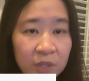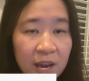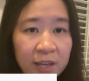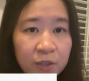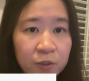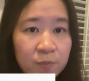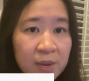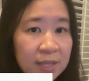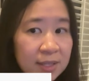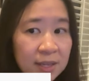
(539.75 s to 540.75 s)
I use
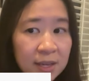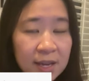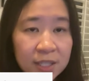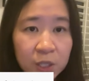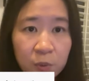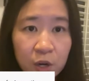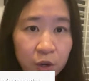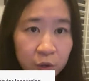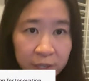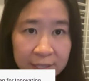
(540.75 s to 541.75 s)
basic SQL
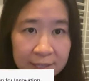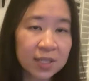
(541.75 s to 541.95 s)
queries.